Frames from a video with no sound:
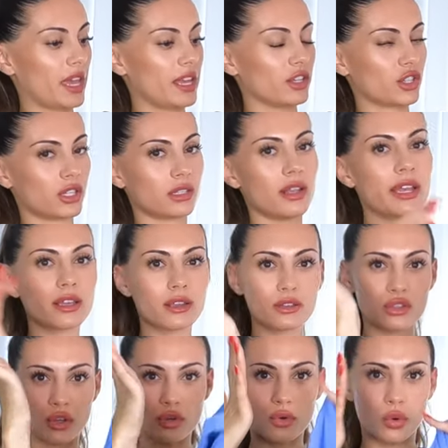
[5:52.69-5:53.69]
It's just like
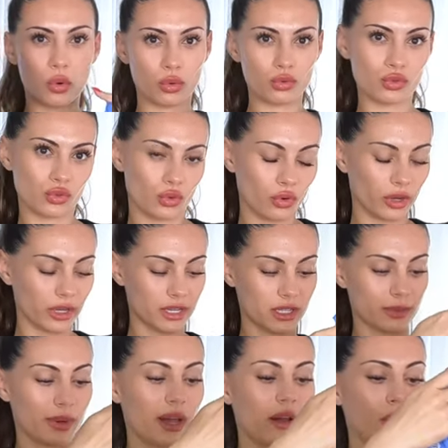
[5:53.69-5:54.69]
so contouring
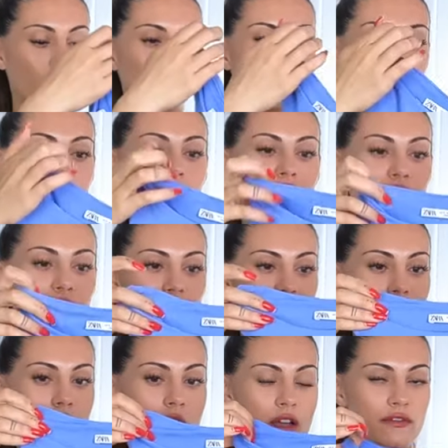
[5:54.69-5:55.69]
as well. So
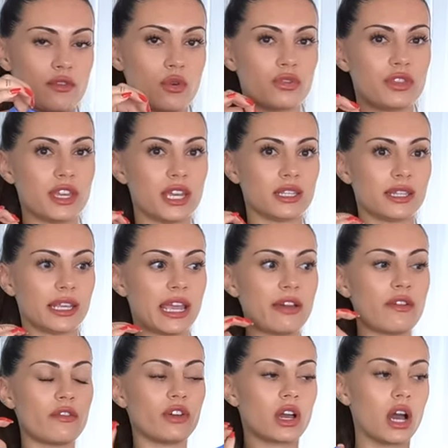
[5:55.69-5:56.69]
yeah, I've got this. They
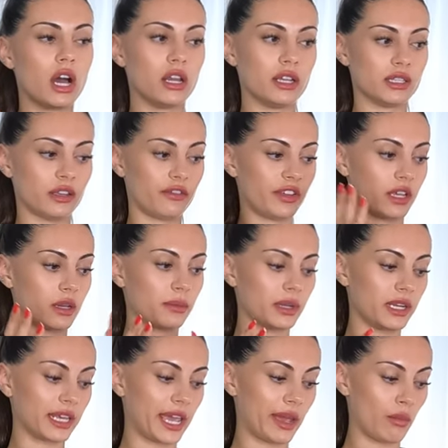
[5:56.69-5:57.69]
have other colours. I think I'm
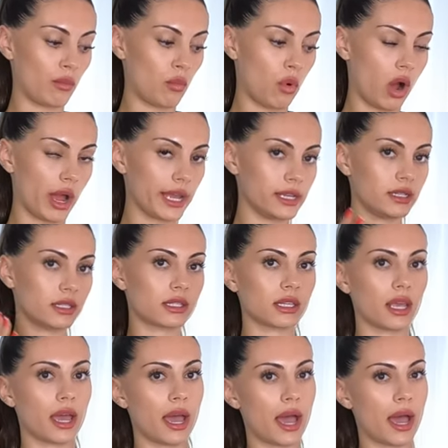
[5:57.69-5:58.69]
going to get in white
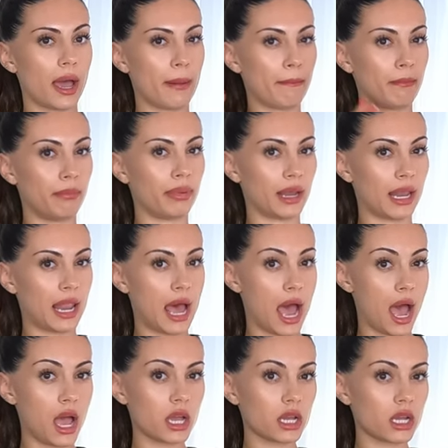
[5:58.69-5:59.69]
and
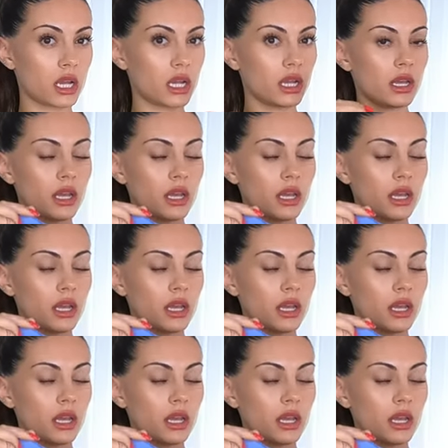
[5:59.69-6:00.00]
black.